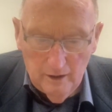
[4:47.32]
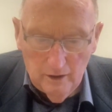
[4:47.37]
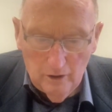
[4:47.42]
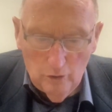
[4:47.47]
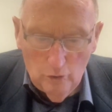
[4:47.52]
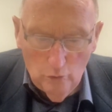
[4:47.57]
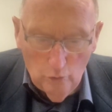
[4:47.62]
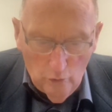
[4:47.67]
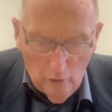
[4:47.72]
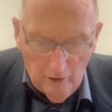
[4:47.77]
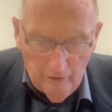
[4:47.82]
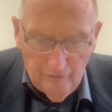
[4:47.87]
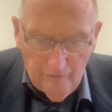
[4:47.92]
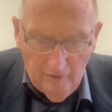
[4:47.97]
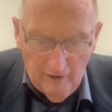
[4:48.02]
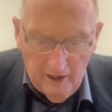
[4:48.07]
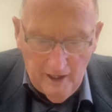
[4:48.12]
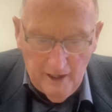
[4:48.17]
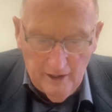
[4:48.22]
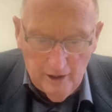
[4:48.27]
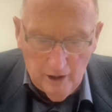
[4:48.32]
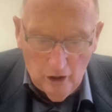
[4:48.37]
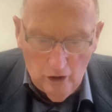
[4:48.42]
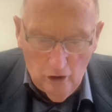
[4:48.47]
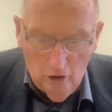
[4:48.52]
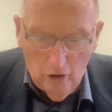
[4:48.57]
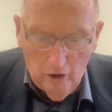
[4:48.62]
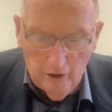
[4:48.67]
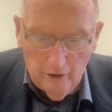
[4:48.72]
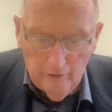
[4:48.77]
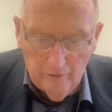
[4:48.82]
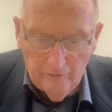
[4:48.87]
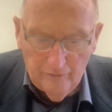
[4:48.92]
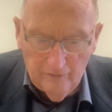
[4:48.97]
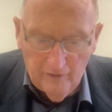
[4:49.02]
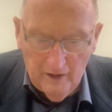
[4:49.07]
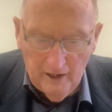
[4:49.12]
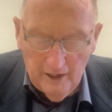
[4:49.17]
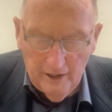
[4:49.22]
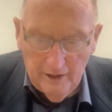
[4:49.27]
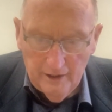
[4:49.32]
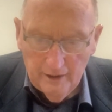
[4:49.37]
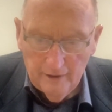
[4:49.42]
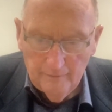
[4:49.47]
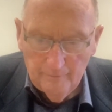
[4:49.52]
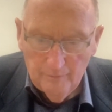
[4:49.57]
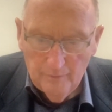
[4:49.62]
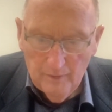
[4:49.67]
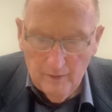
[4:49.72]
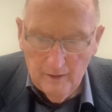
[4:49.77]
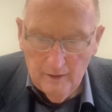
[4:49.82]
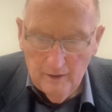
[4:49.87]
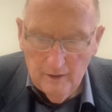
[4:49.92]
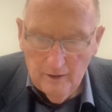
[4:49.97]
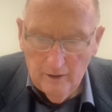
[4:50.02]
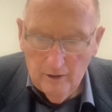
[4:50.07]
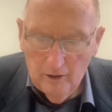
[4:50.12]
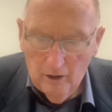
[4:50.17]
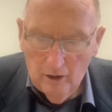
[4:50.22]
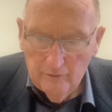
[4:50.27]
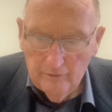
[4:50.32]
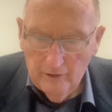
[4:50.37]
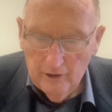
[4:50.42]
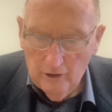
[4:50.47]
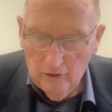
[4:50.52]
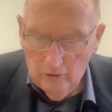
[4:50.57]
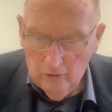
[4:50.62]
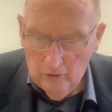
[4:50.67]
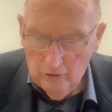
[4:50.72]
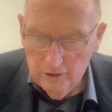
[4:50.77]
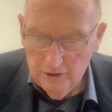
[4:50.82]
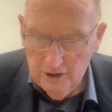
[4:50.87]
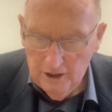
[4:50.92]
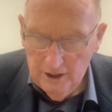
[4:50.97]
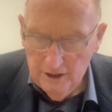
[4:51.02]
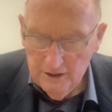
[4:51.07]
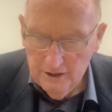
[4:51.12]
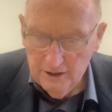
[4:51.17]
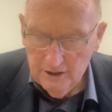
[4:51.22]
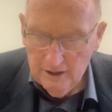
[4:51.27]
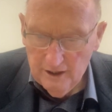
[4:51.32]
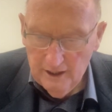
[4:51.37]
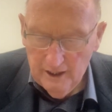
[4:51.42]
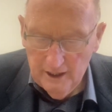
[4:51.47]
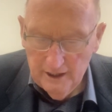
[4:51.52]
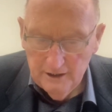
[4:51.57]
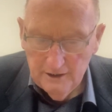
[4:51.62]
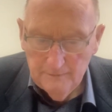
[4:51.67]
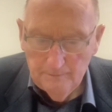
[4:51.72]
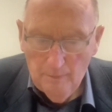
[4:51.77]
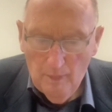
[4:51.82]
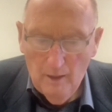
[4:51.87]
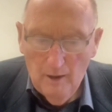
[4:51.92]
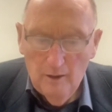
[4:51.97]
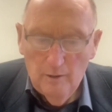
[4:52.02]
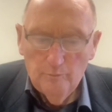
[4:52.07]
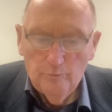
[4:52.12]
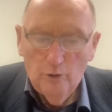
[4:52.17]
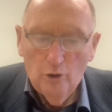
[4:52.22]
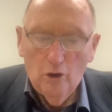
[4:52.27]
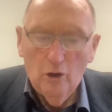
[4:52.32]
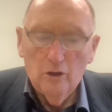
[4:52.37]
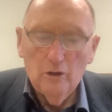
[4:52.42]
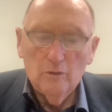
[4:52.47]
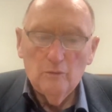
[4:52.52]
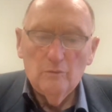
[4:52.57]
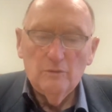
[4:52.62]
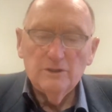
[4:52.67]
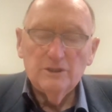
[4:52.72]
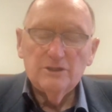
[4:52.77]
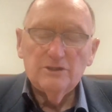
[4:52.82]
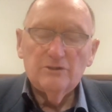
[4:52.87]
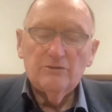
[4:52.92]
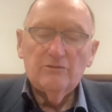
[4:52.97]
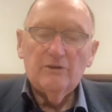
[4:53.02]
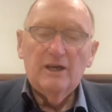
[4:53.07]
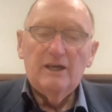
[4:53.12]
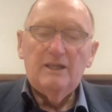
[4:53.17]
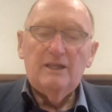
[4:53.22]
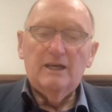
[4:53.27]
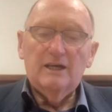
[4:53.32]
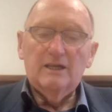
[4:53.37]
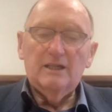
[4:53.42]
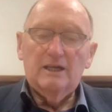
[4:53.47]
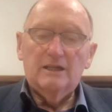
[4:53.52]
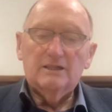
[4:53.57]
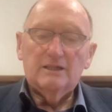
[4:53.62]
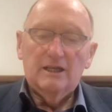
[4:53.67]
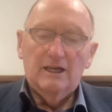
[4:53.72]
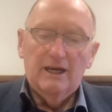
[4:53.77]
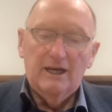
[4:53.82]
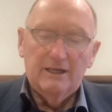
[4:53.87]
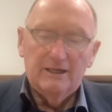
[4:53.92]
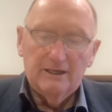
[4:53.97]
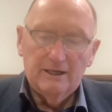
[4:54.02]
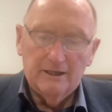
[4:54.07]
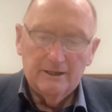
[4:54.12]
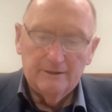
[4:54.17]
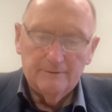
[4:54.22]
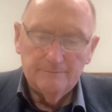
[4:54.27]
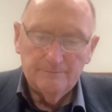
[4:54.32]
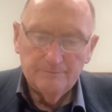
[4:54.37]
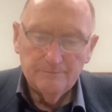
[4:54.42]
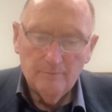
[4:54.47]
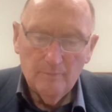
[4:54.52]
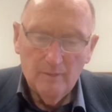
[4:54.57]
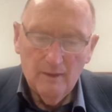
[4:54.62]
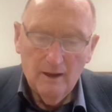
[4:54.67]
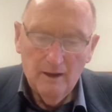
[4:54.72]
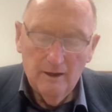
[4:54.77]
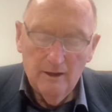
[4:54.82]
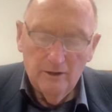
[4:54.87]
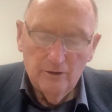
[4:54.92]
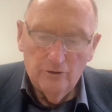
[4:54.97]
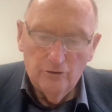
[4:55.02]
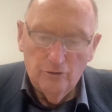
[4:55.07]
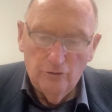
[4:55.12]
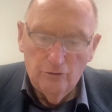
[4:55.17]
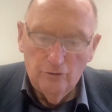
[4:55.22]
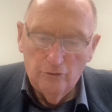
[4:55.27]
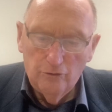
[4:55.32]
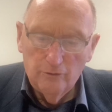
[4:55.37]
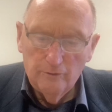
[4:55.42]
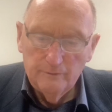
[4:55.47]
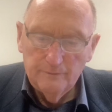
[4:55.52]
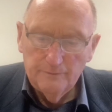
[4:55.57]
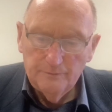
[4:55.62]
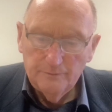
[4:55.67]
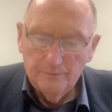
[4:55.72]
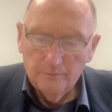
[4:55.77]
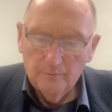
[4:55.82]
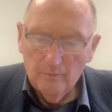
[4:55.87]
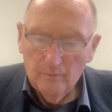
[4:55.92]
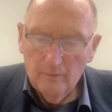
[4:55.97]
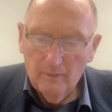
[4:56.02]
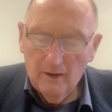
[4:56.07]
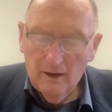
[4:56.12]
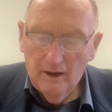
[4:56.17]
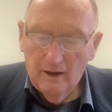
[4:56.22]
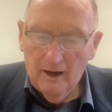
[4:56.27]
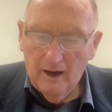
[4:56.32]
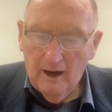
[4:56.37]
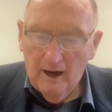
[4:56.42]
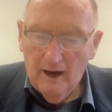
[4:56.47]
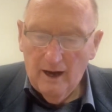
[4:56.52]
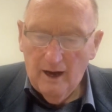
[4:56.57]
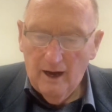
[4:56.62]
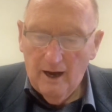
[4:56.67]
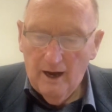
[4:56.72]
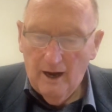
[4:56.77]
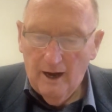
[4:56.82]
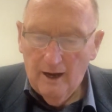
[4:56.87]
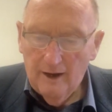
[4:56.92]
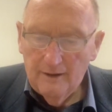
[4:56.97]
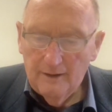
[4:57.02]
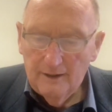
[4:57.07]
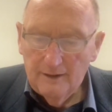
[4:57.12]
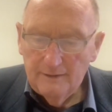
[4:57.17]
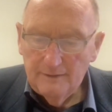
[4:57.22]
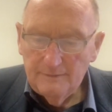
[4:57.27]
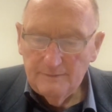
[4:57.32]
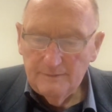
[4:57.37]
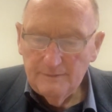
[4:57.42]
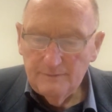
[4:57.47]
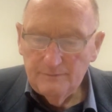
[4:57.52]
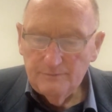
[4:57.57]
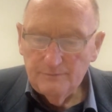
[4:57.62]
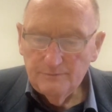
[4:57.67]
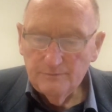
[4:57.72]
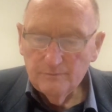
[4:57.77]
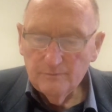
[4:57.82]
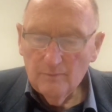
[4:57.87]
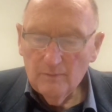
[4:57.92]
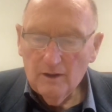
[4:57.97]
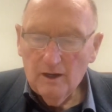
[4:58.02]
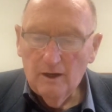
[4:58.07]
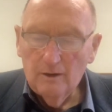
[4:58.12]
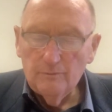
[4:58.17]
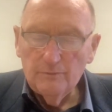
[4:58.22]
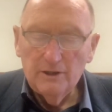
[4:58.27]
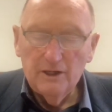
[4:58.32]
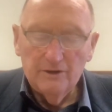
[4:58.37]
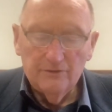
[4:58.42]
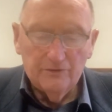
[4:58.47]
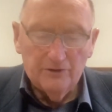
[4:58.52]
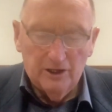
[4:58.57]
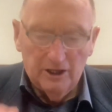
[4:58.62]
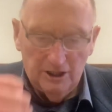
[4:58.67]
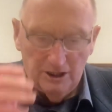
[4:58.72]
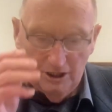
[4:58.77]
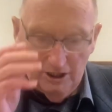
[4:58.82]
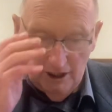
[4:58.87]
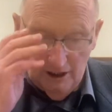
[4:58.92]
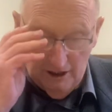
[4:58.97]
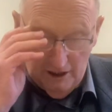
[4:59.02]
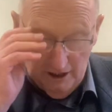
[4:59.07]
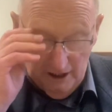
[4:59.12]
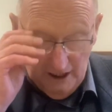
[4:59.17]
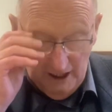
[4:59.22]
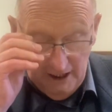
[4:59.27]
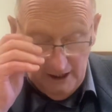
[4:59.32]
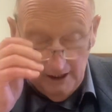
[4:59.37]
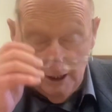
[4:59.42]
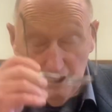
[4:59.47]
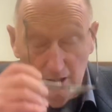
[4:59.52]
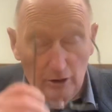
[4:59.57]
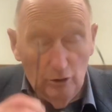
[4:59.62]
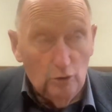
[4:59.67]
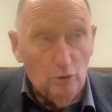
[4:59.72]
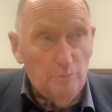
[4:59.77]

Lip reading: glorify the God and Father of our Lord Jesus Christ. Paul was writing this letter to a company of Christians that he didn't know